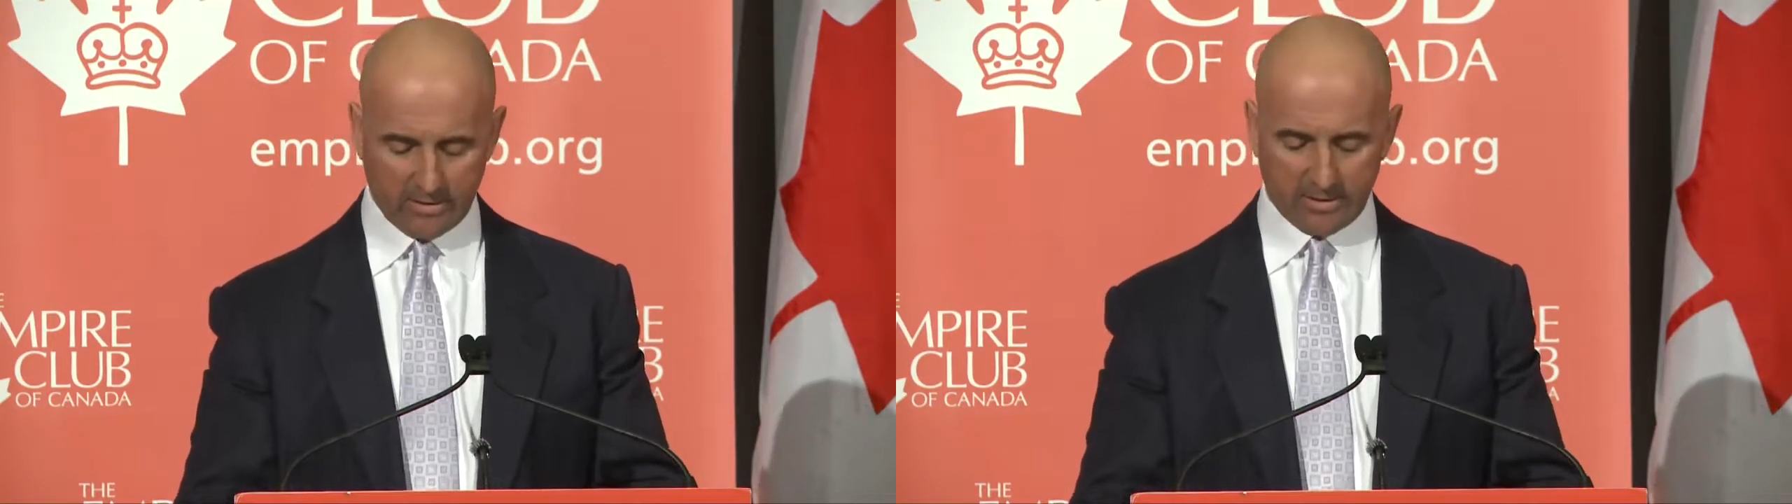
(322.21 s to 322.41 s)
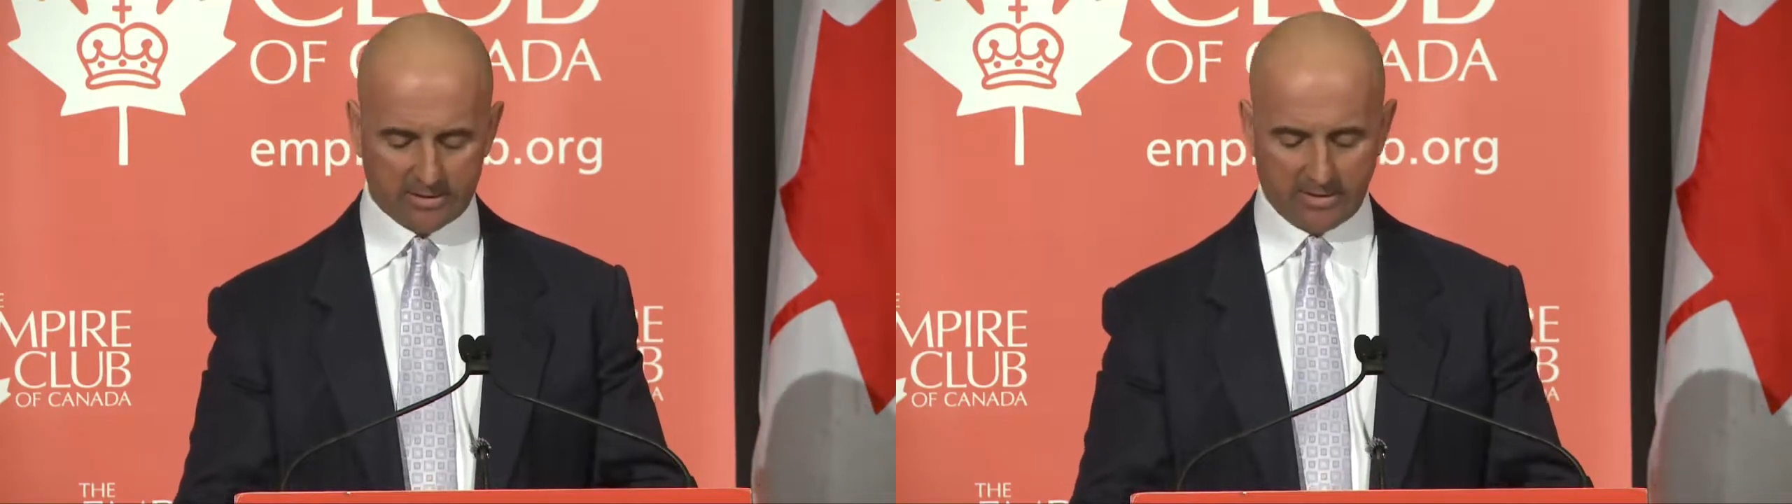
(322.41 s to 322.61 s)

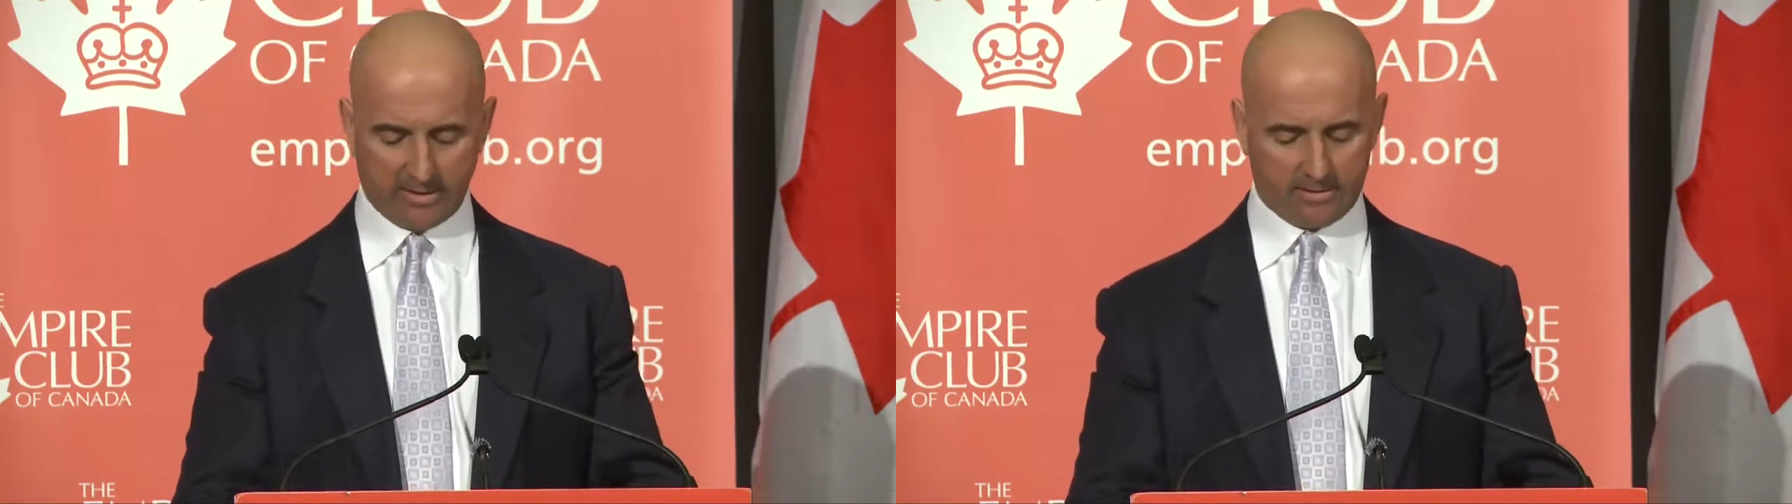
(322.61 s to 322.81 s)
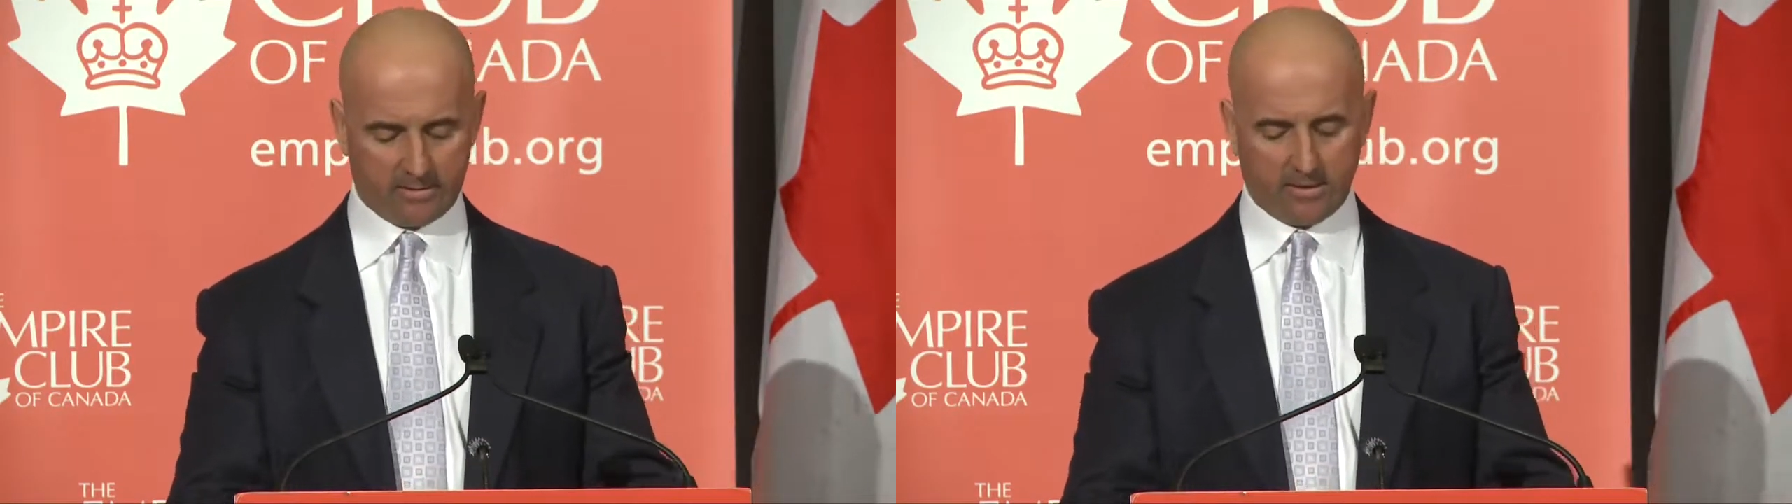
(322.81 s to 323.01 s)
is
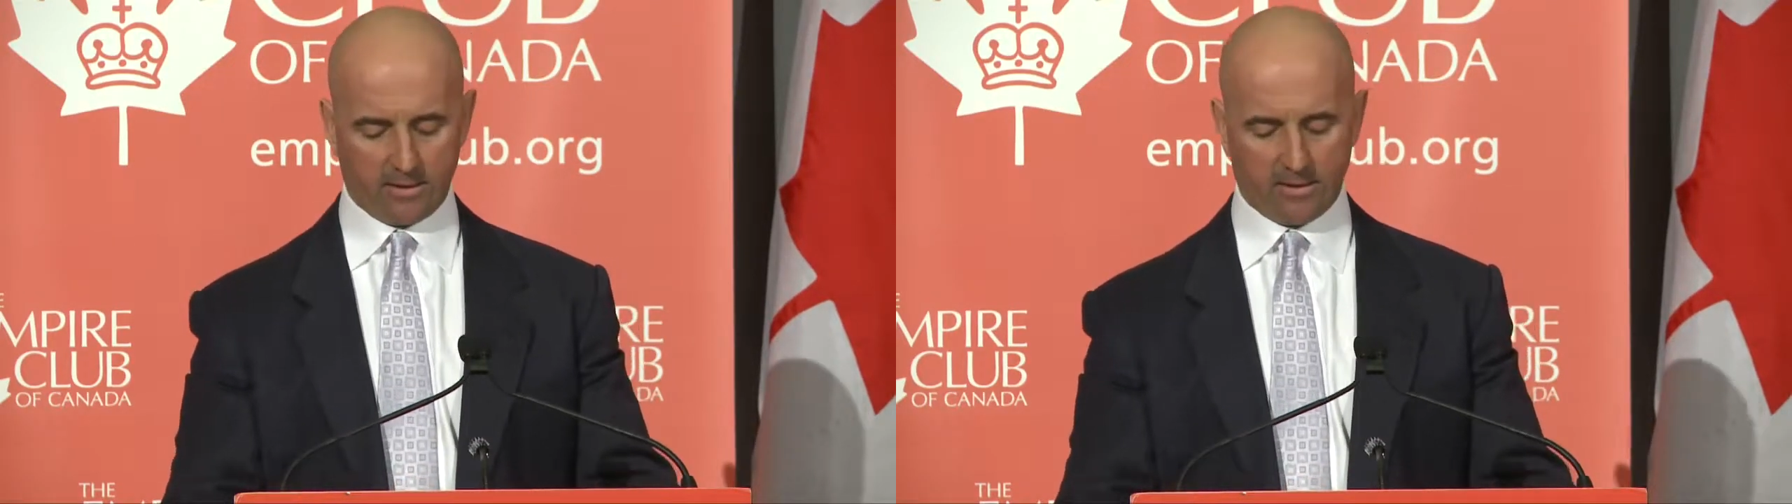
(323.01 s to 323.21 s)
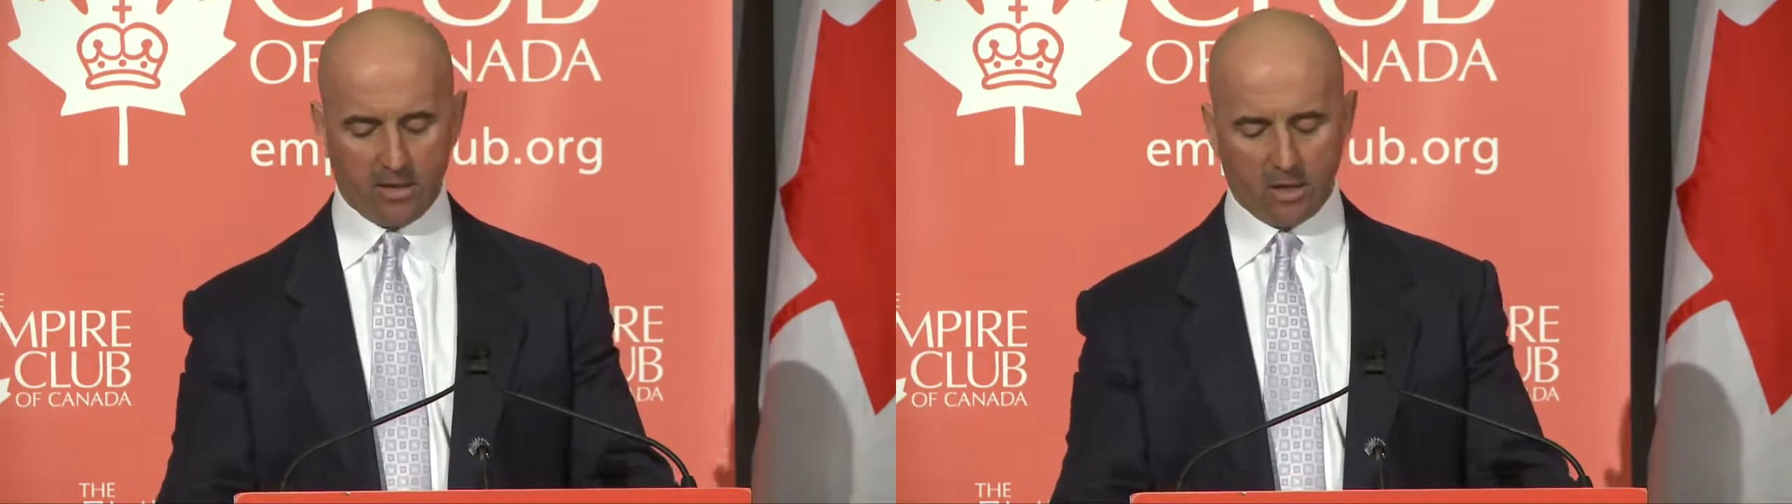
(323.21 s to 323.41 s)
second to
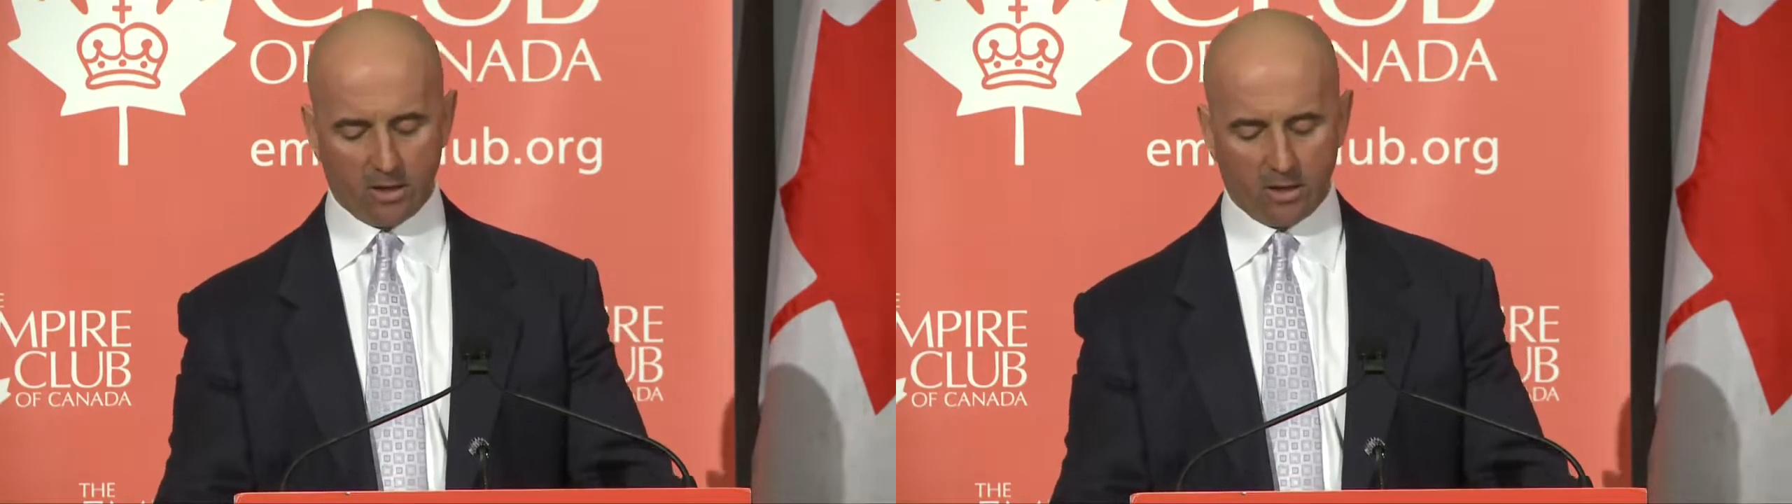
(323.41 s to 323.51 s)
none.